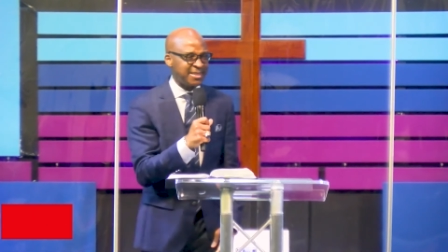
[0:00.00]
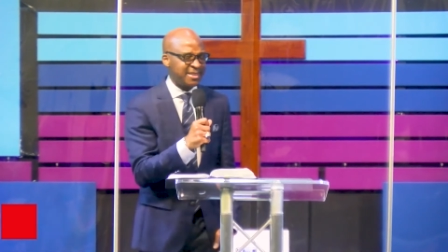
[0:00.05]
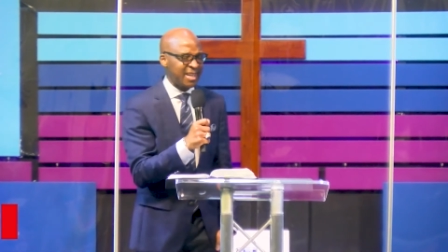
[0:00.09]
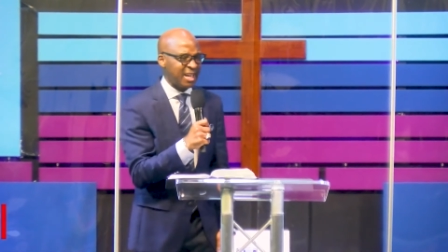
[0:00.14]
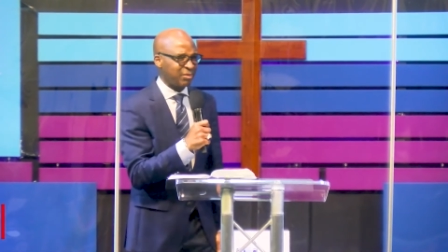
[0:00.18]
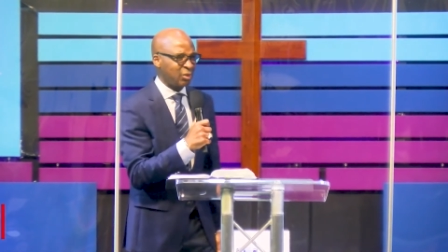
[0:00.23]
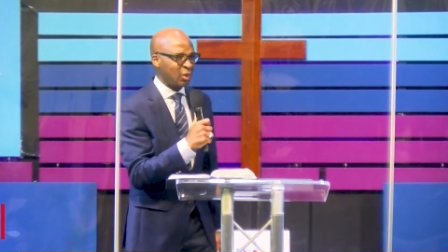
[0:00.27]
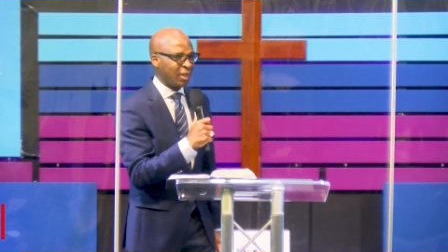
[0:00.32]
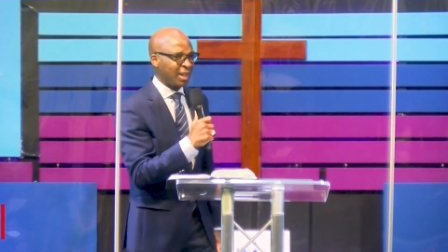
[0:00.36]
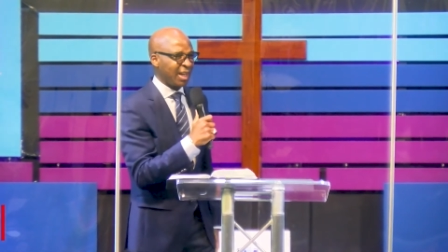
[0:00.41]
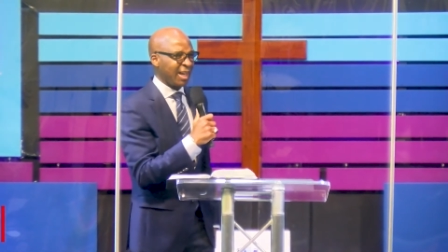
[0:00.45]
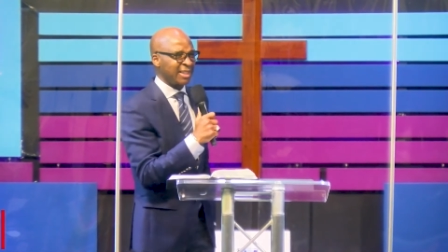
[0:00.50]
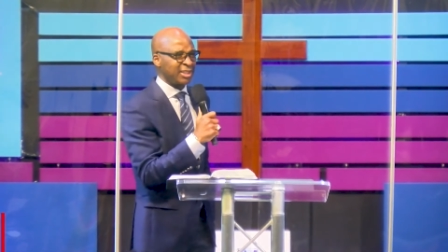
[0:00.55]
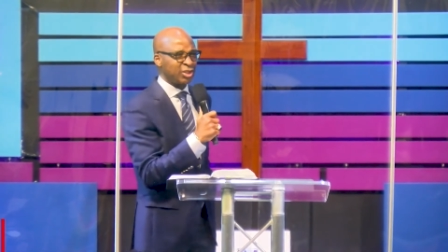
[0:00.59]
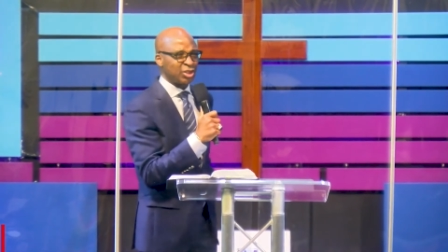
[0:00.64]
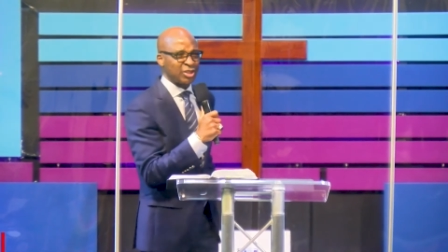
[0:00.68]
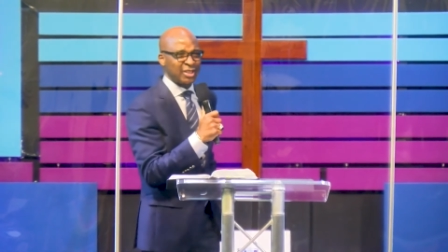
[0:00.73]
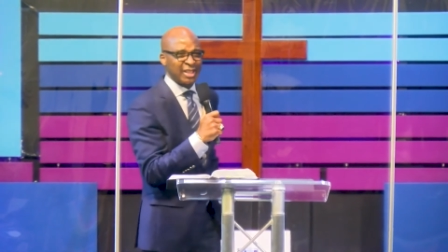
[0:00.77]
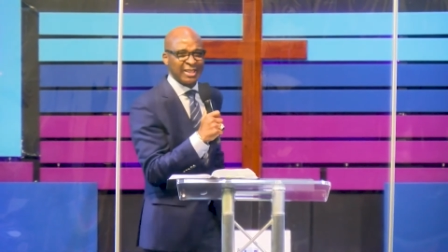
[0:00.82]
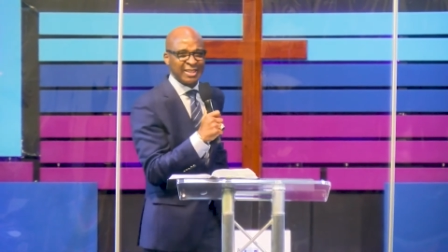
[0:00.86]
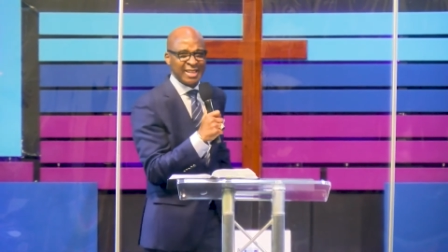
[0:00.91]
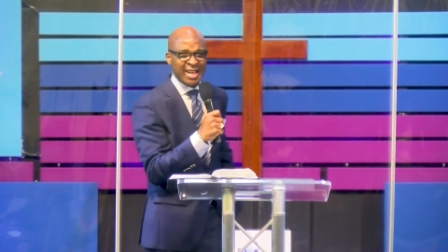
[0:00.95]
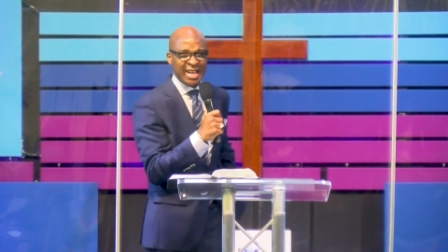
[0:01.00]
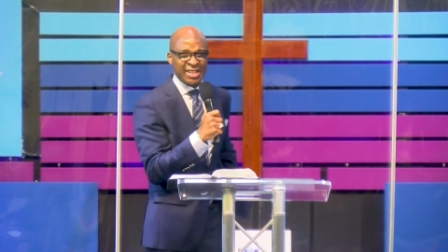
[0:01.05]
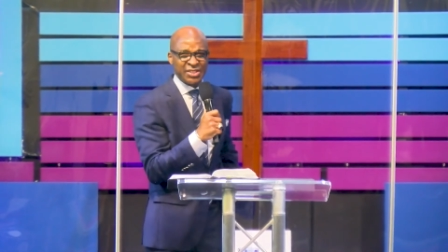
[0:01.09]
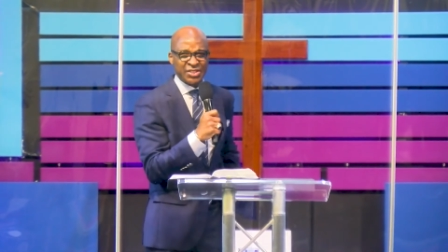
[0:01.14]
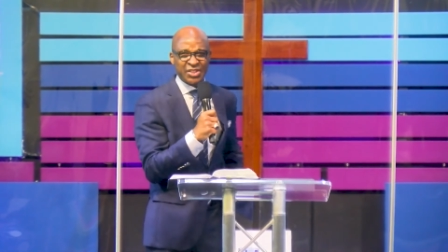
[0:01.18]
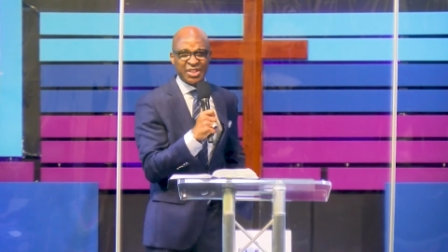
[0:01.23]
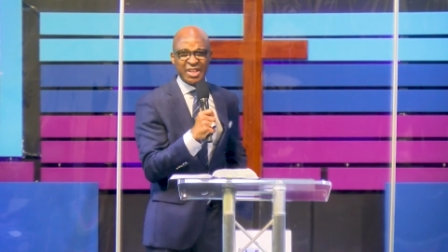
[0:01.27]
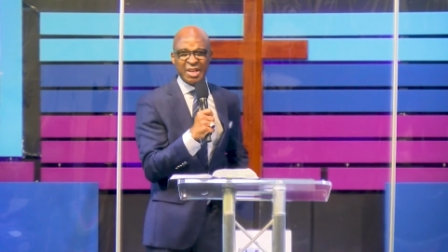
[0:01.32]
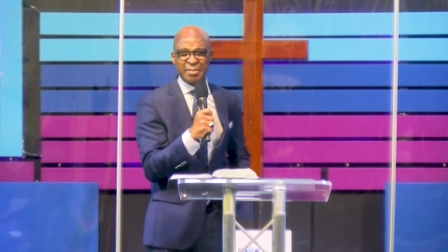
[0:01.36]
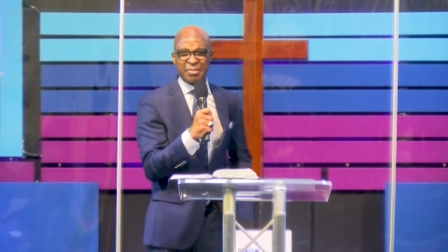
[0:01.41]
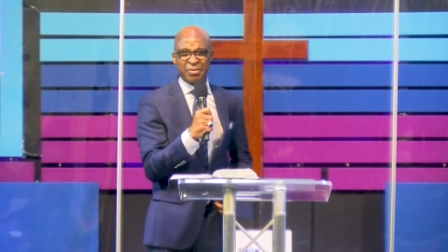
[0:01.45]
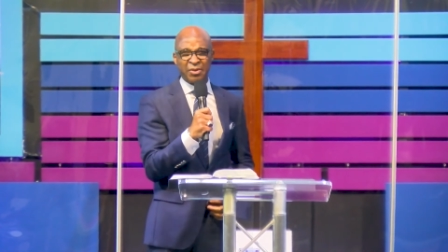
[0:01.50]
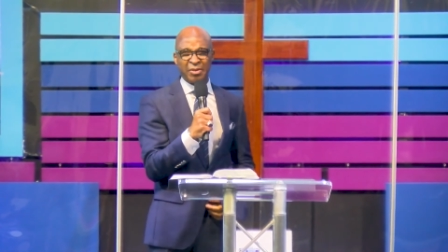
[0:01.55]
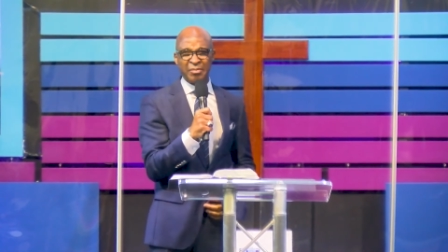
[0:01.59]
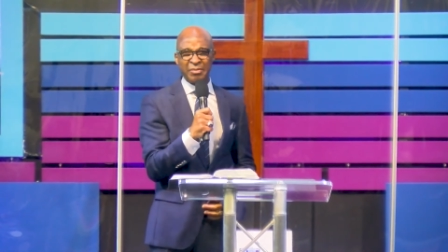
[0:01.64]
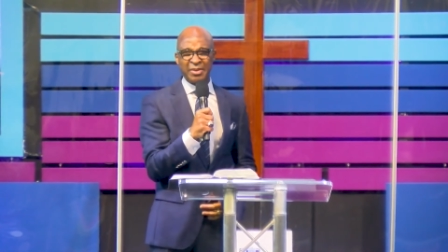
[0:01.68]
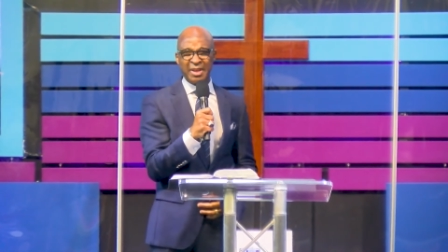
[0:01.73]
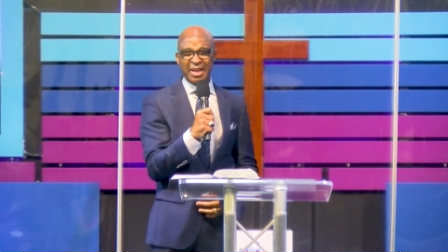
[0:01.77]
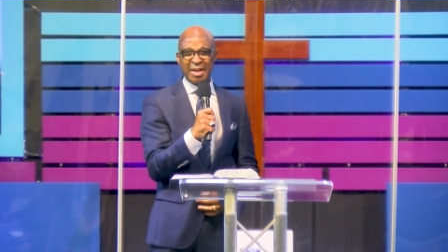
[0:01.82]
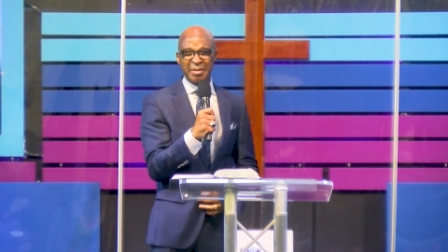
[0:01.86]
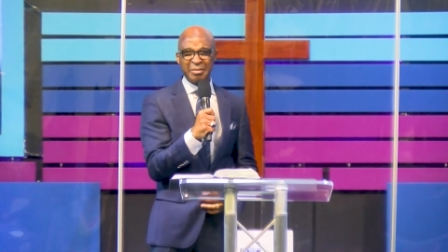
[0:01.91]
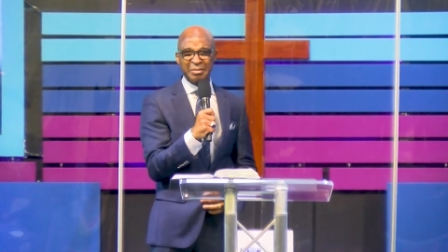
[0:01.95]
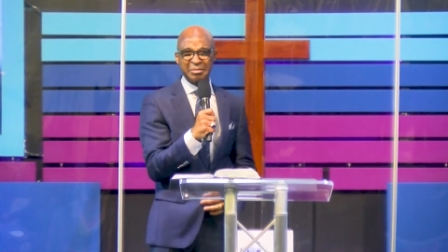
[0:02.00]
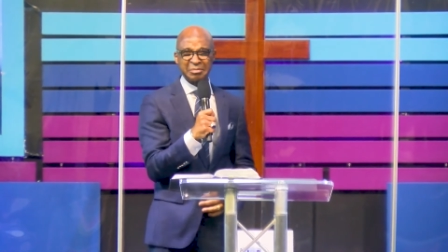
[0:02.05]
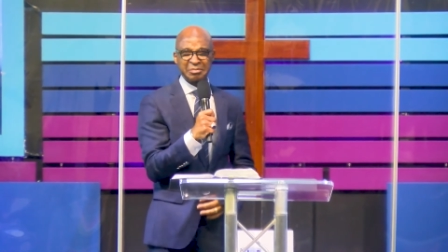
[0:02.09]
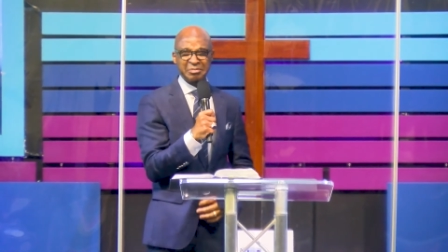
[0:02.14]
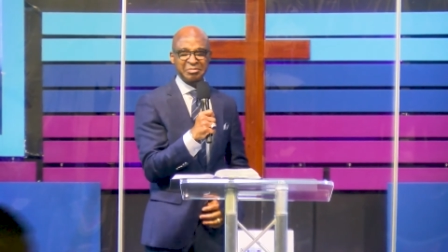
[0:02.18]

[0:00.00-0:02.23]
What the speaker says: devil can't take their sleep from them.